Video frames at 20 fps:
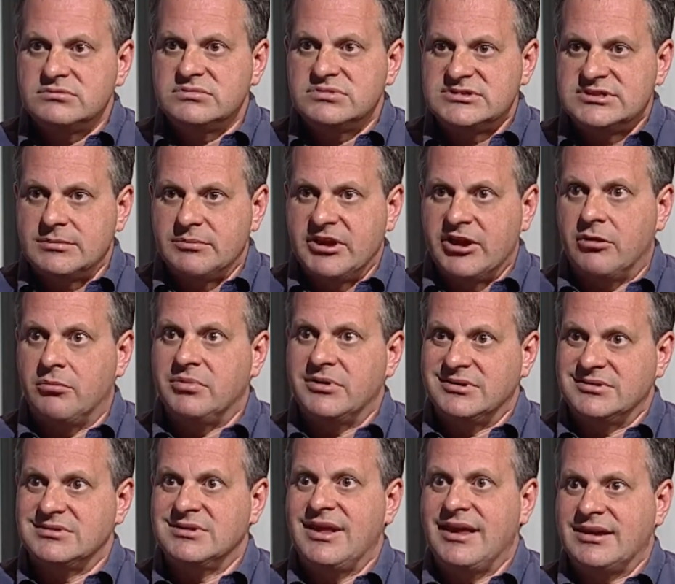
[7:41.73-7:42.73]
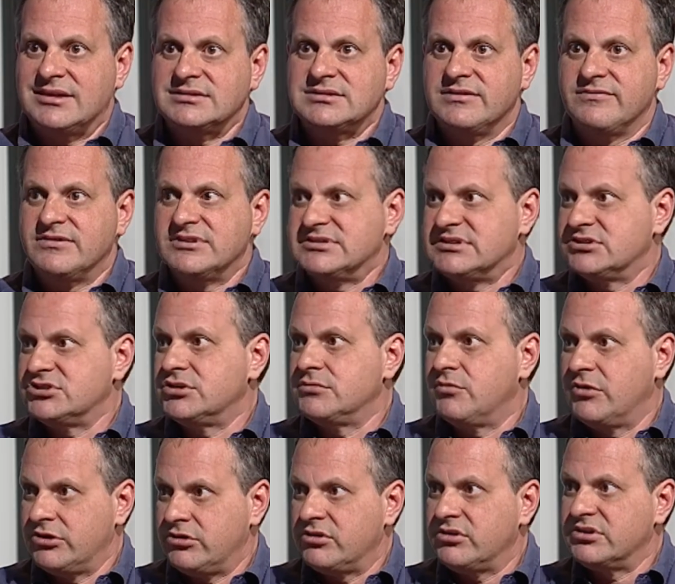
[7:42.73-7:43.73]
some help and ask the physician
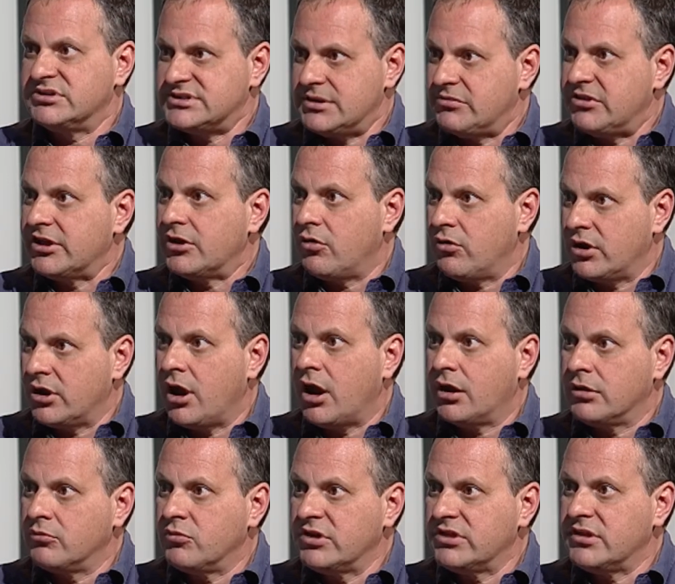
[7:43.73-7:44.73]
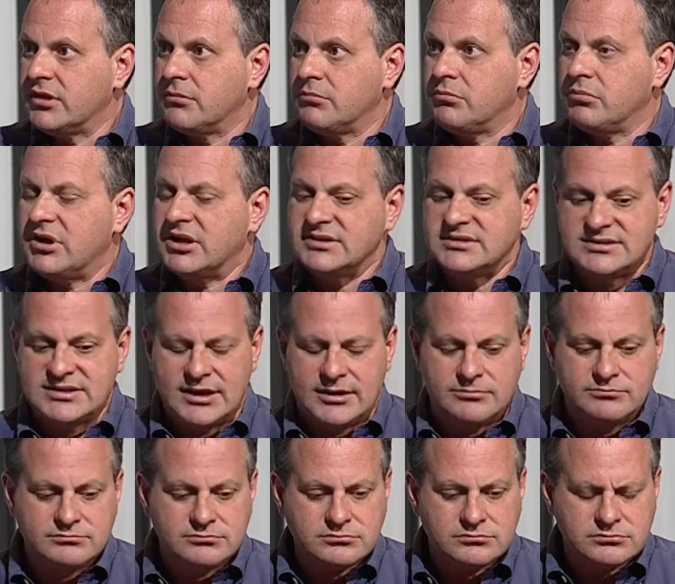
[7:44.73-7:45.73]
whether there's something going on with it, but
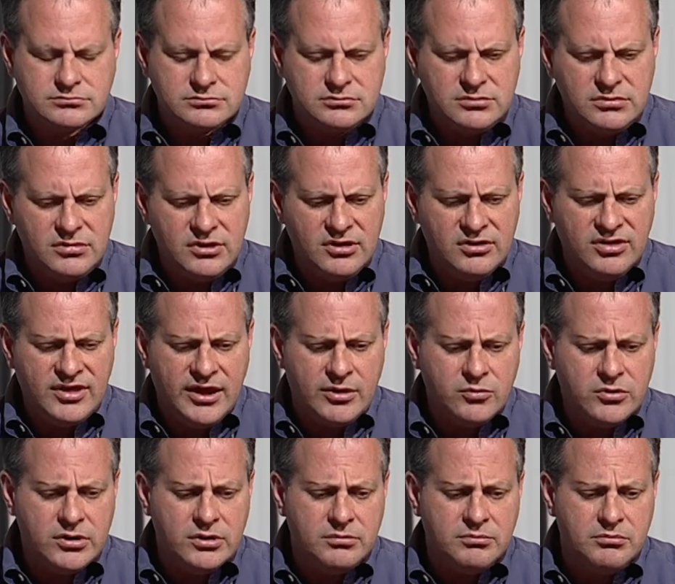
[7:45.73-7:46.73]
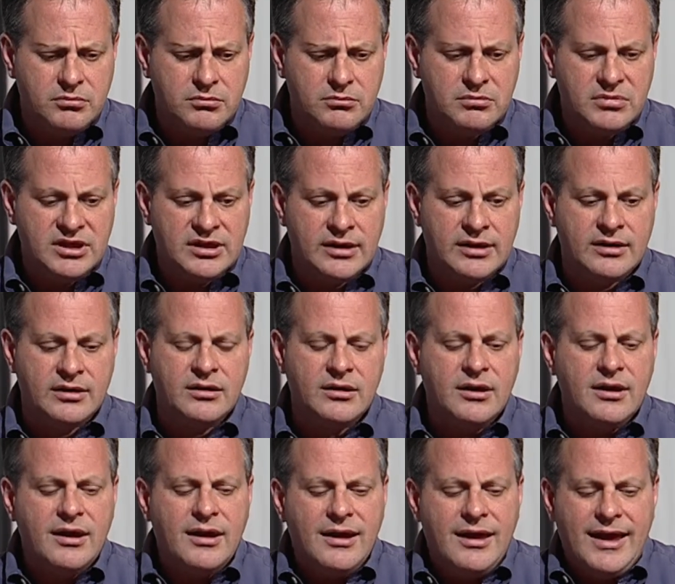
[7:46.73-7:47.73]
that would be it.
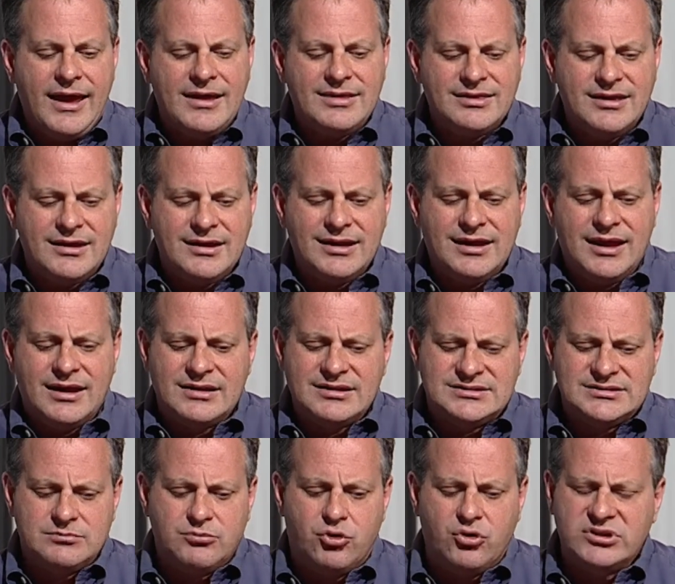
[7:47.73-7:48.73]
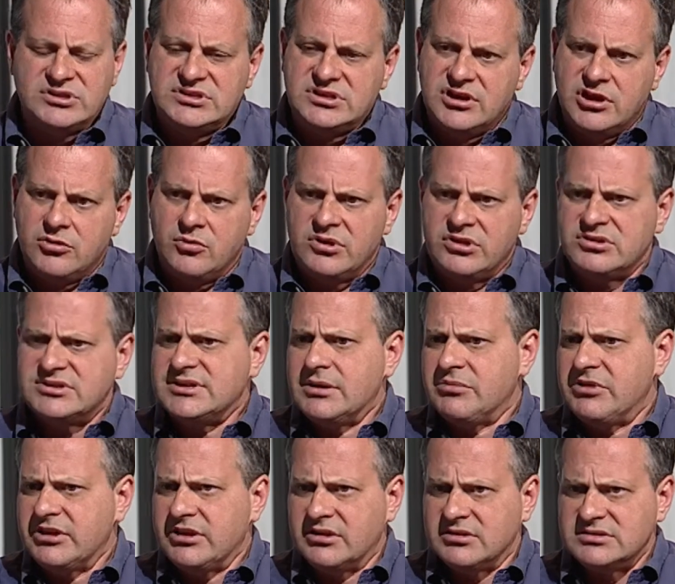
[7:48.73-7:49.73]
And then again, it's important to know whether
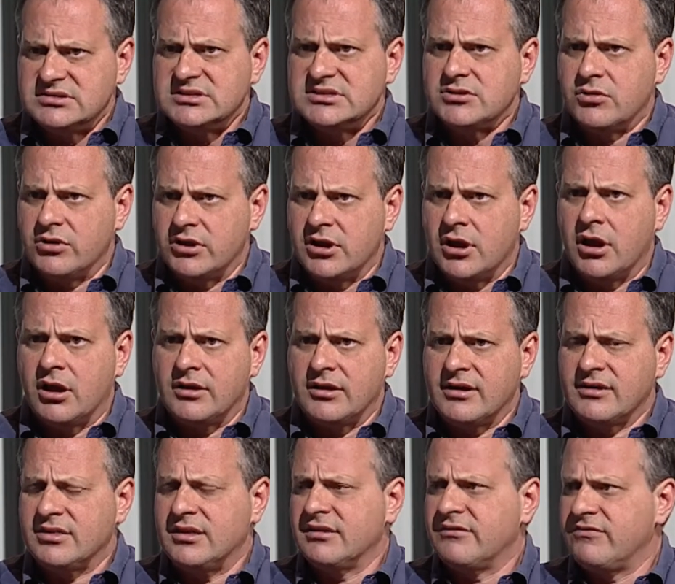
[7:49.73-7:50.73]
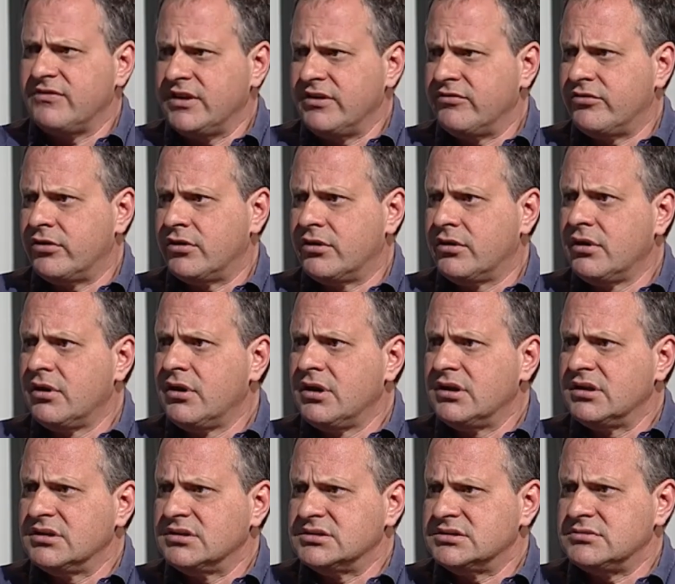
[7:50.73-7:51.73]
something else is going on. I think fever
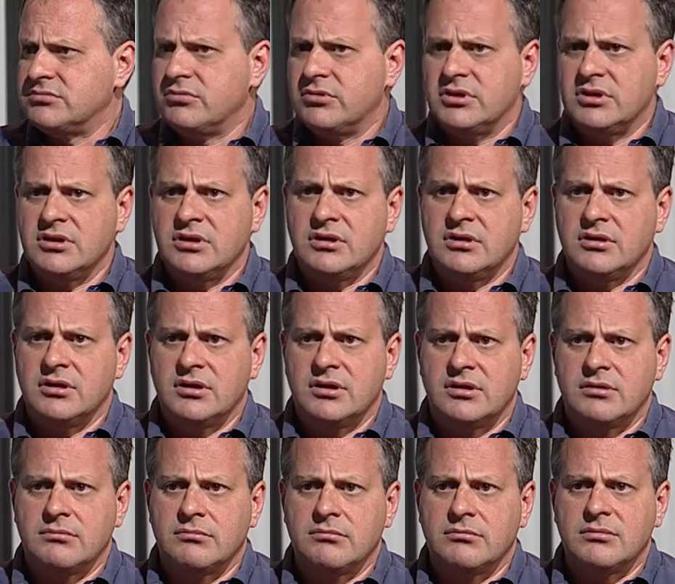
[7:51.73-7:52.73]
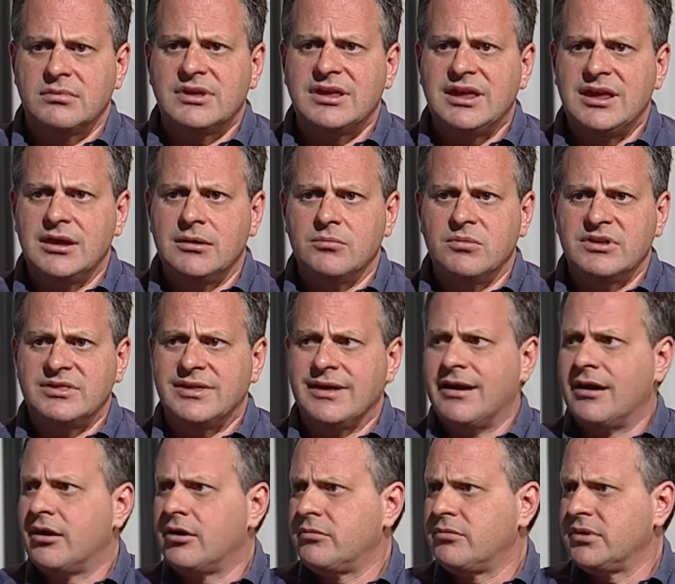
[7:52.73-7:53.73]
is really key with
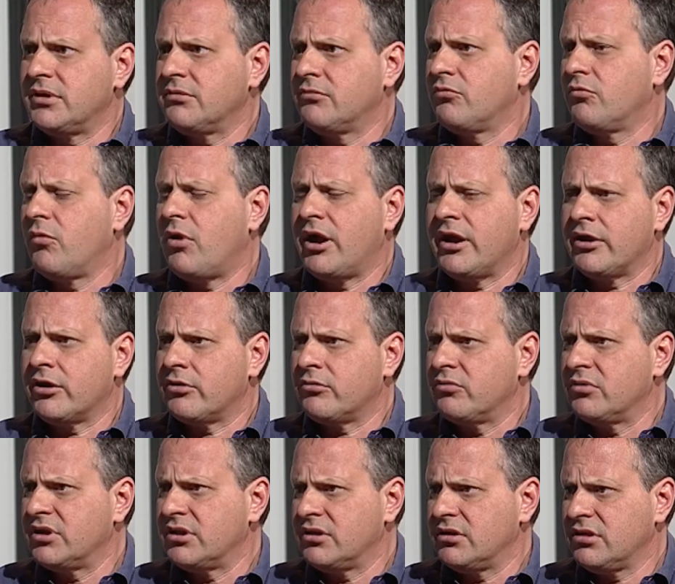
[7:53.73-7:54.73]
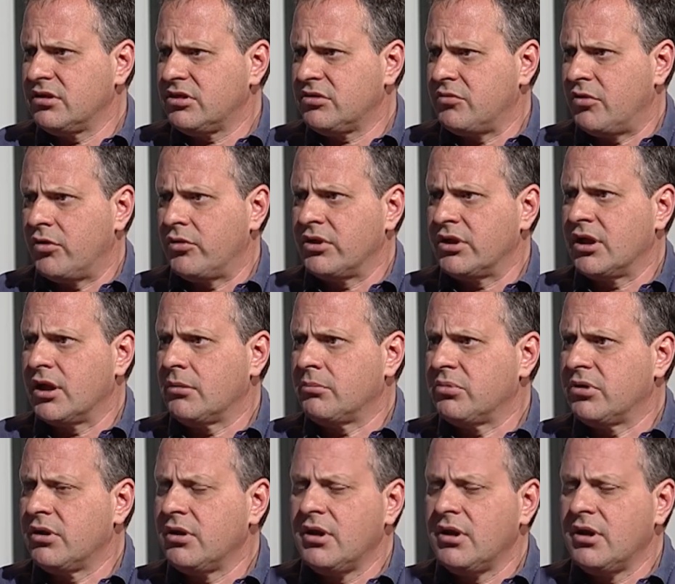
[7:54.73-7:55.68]
that. Why are we throwing up?